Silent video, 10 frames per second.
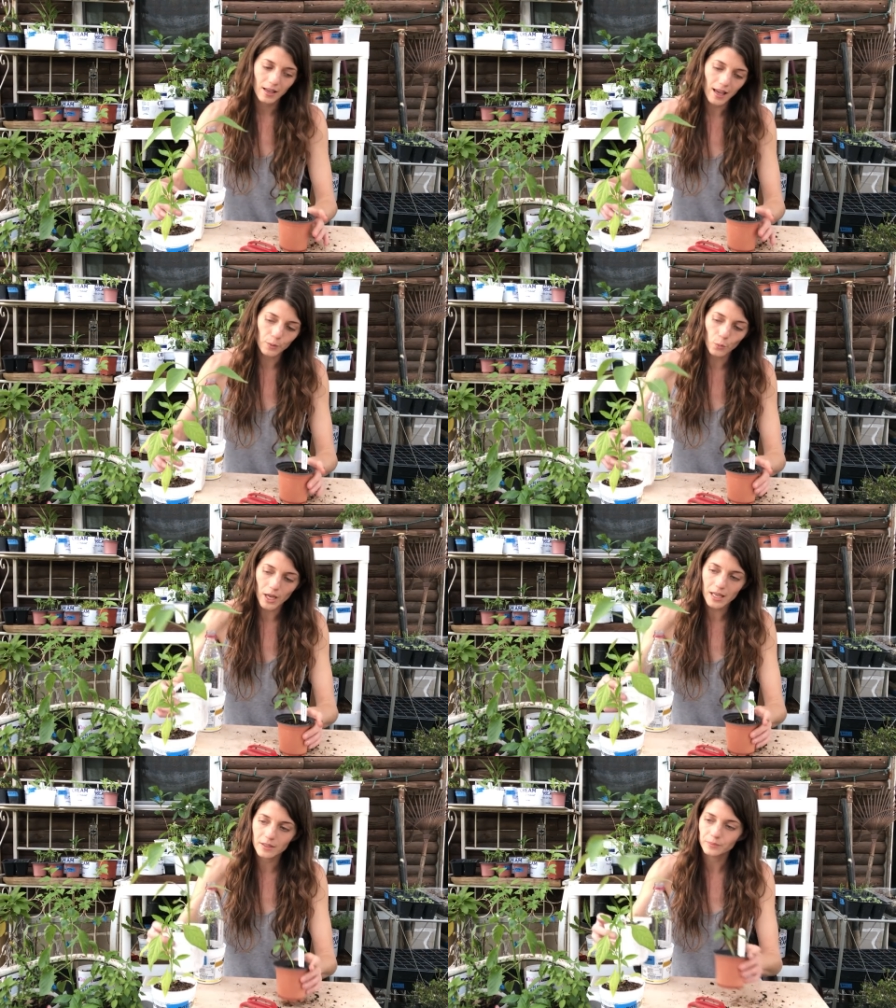and
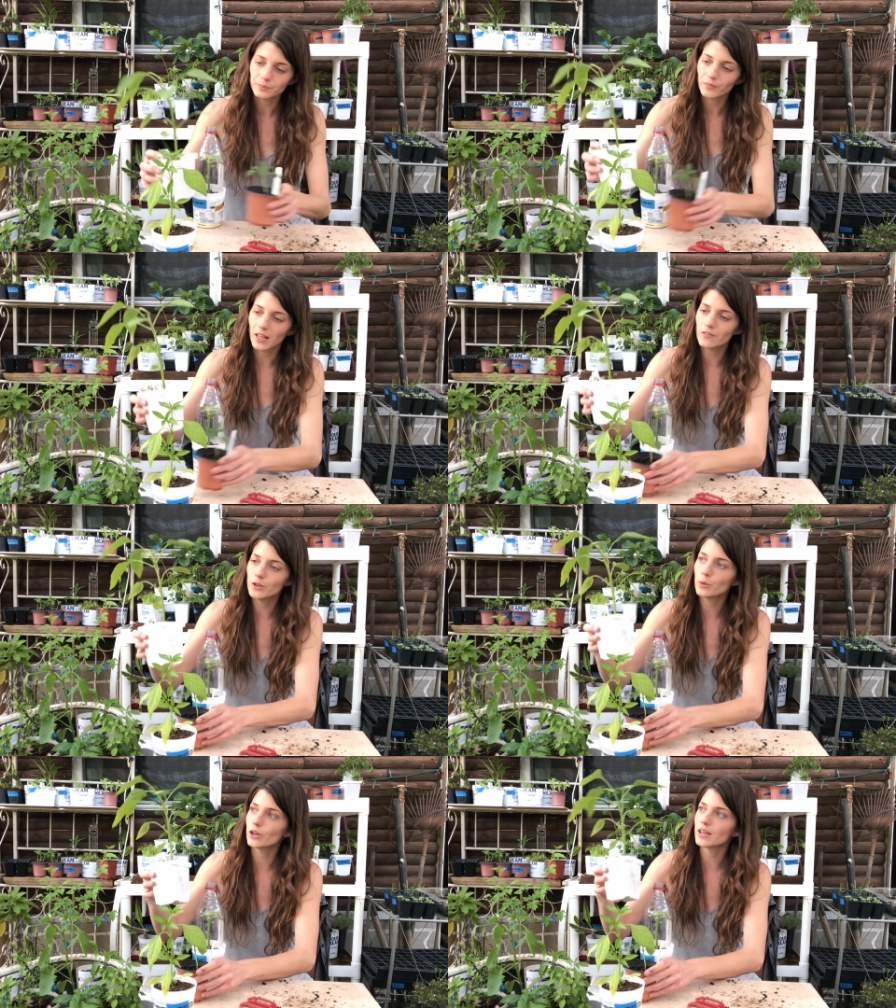wait. If
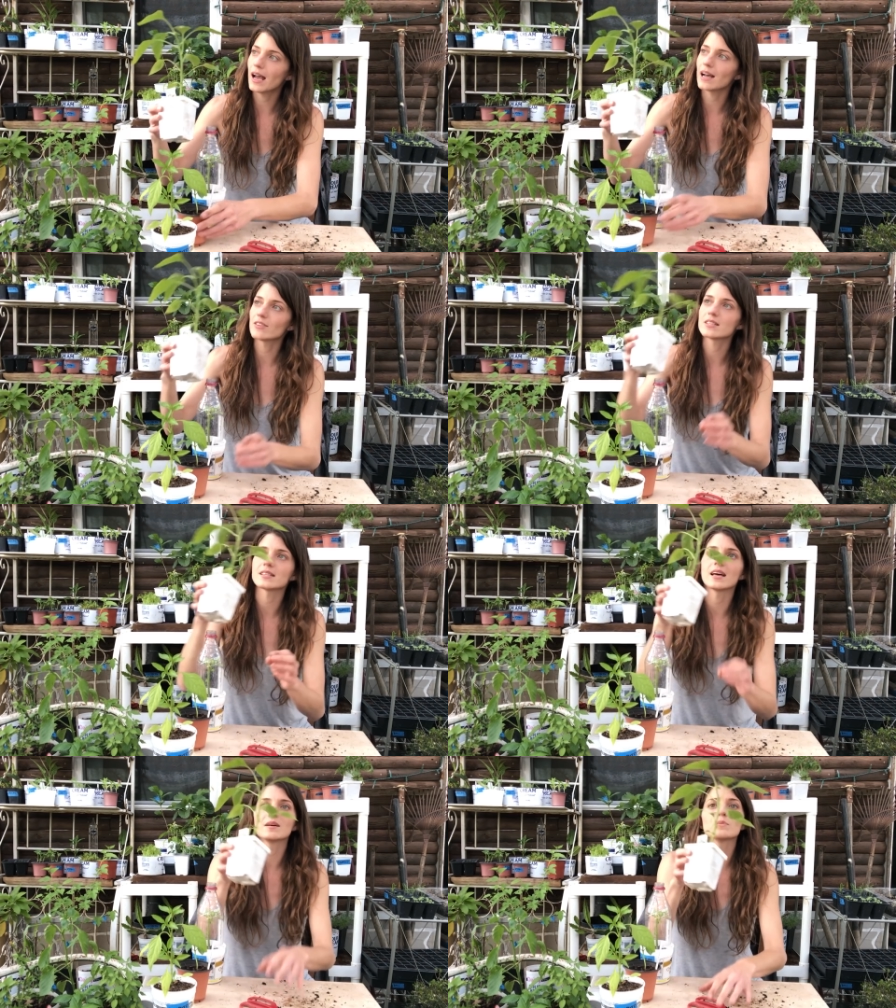you were to have a
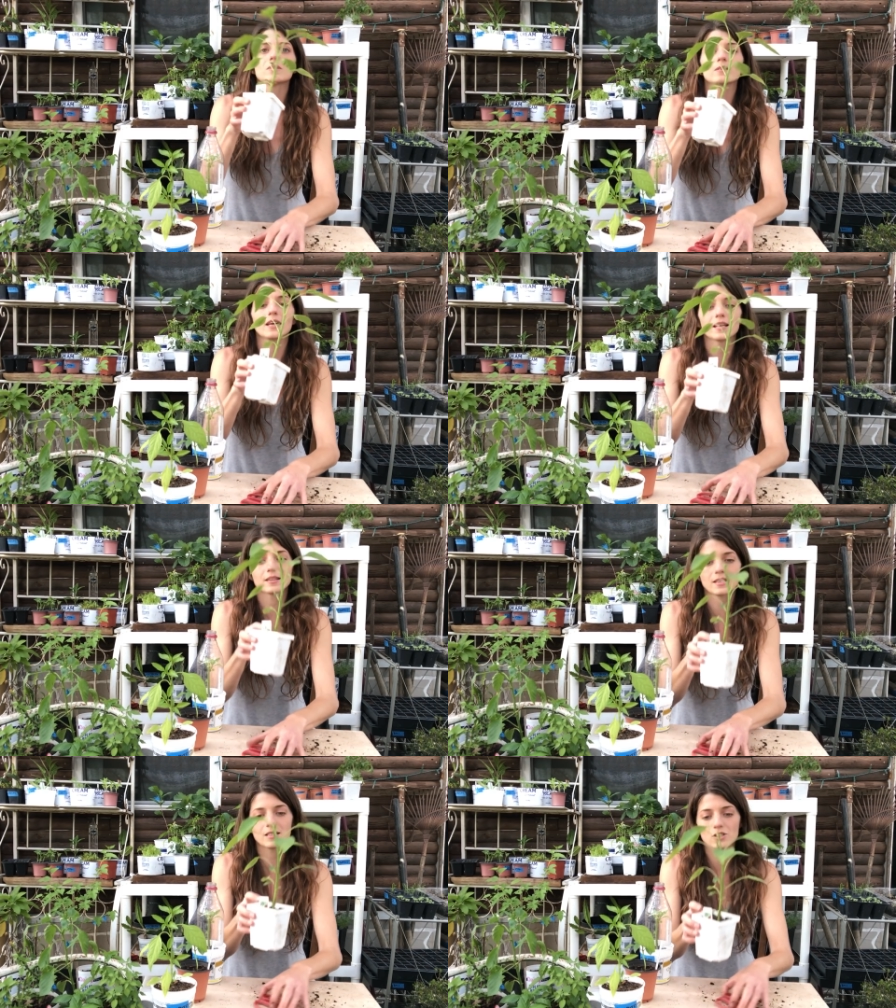stem
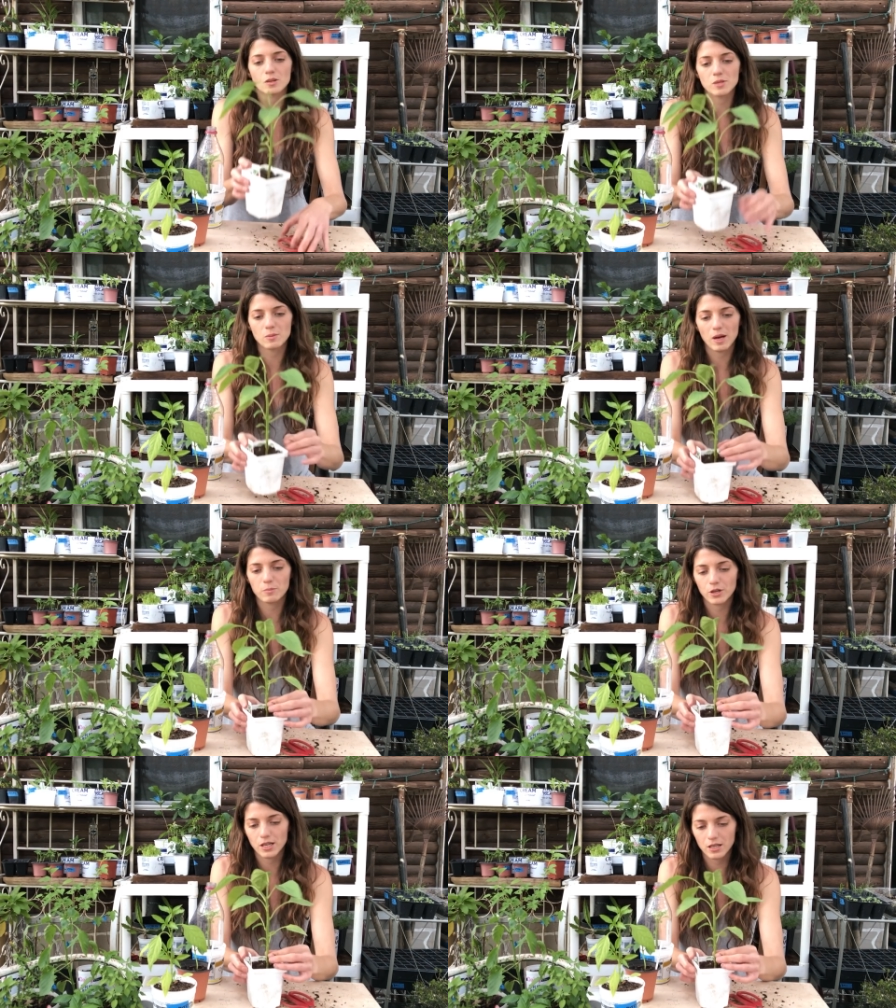like this gypsy
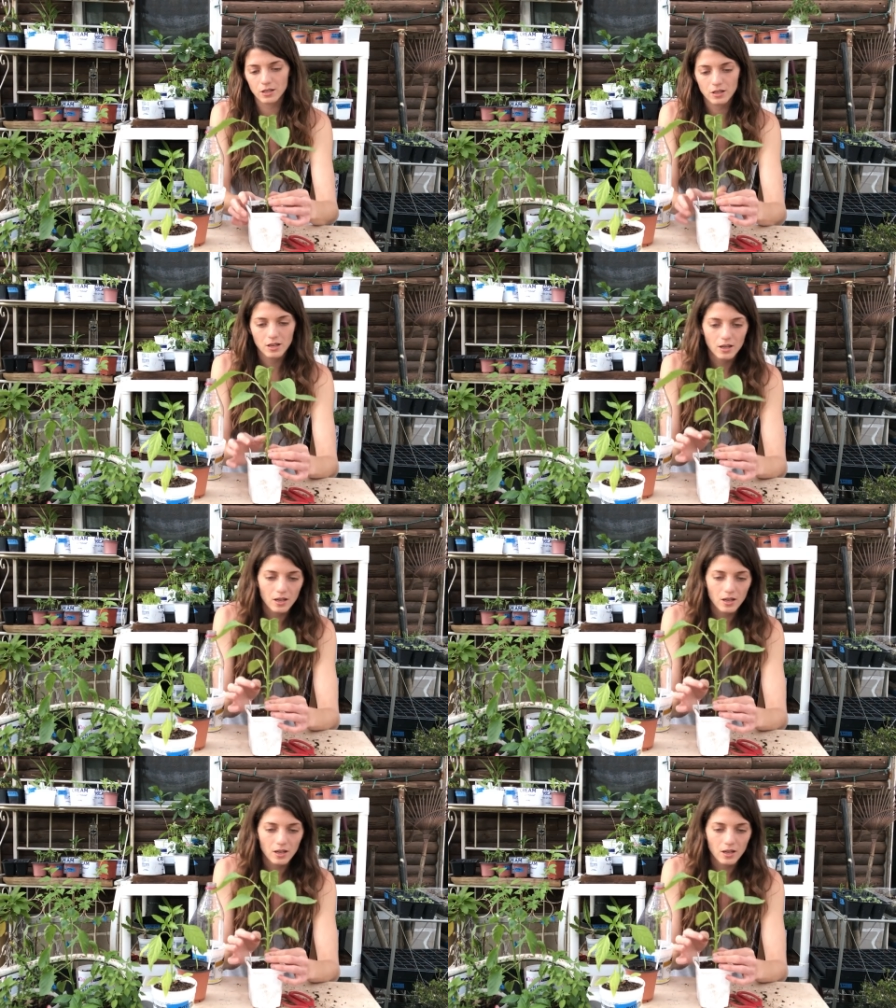pepper here,